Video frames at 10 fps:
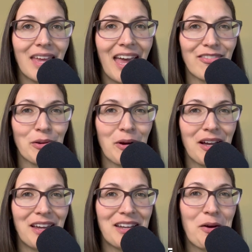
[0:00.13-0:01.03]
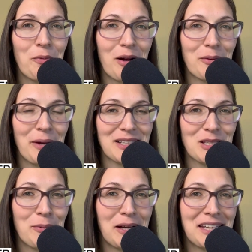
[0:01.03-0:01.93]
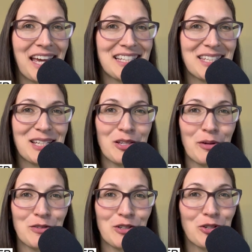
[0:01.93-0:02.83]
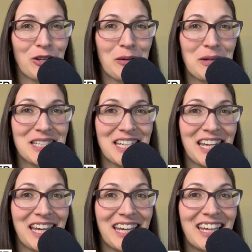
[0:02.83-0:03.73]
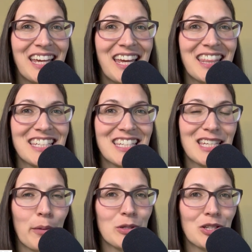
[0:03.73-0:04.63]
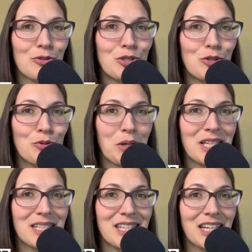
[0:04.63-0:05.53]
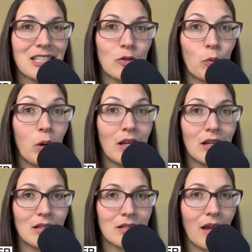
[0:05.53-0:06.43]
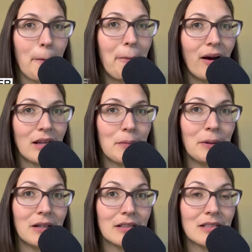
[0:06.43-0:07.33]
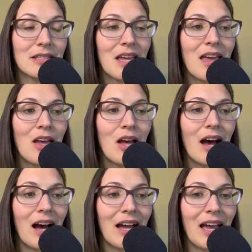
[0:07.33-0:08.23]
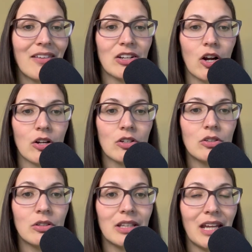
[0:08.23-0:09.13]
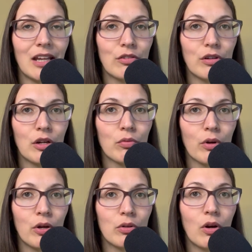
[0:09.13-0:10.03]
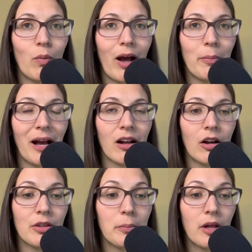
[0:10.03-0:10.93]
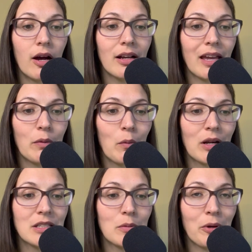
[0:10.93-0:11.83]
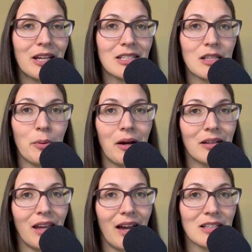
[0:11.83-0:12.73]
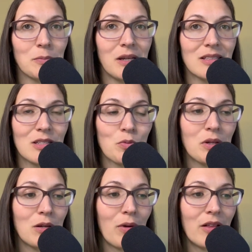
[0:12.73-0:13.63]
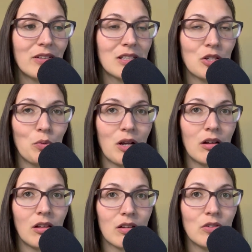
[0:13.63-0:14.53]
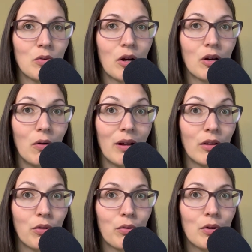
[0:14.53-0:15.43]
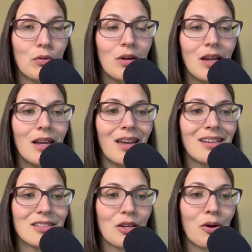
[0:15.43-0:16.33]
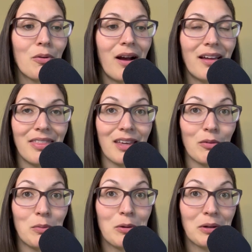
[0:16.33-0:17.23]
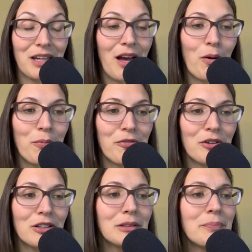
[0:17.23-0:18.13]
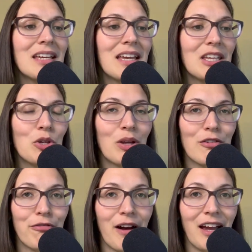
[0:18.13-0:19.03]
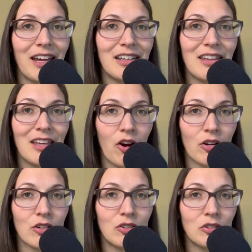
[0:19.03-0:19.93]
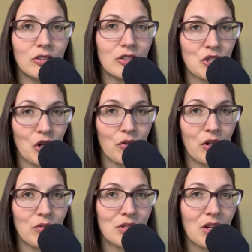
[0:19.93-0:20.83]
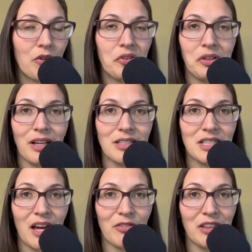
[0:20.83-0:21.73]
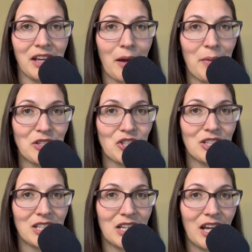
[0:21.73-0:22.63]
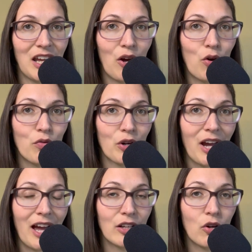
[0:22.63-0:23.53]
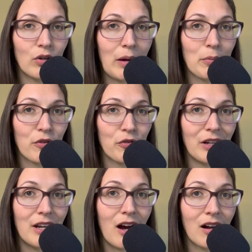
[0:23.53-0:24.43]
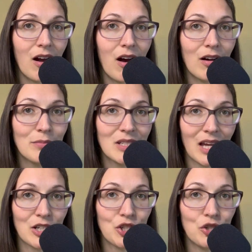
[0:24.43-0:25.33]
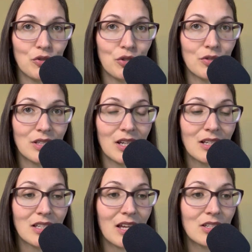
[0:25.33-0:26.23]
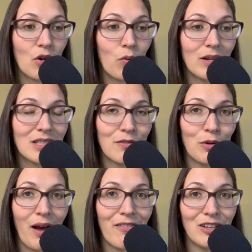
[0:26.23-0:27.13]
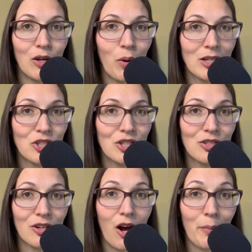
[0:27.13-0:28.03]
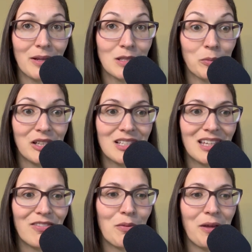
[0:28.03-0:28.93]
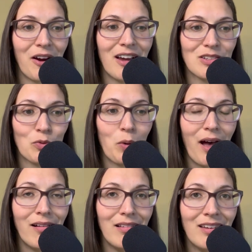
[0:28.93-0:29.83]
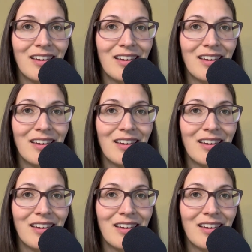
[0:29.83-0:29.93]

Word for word: Hey everyone, welcome back to the podcast. Thanks so much for joining me today. This is episode 226 What is a potty pause? I have an article that Andrea wrote a while back on the blog, and we wanted to bring it to the podcast because it's really relevant to what a lot of you are going through. And so I think it would be really helpful you can find the article, the show notes, all the links to everything I mentioned today over at godiaperfree.com slash 226. As always, if you have any questions or comments, please leave them there as well.